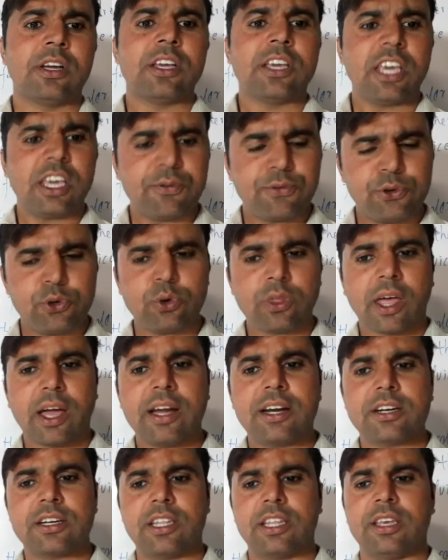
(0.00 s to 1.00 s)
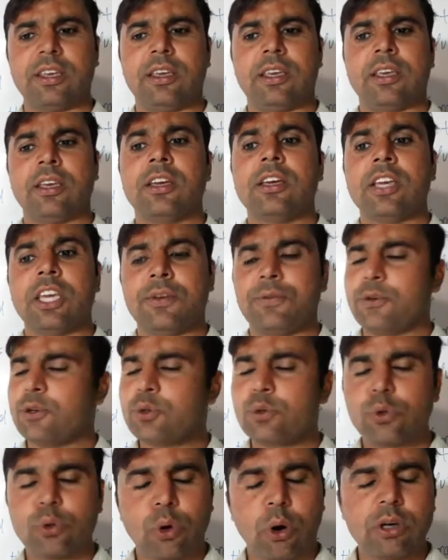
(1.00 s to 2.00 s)
If you
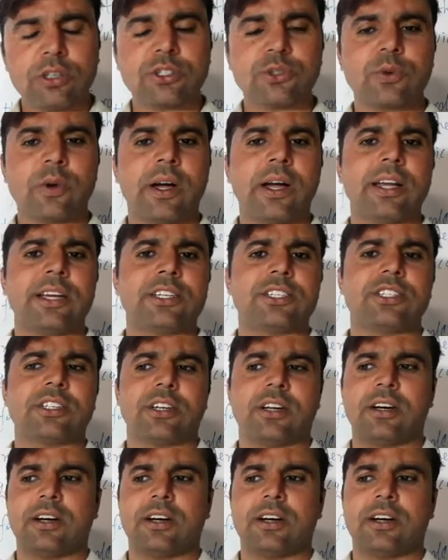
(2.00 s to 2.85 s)
do not write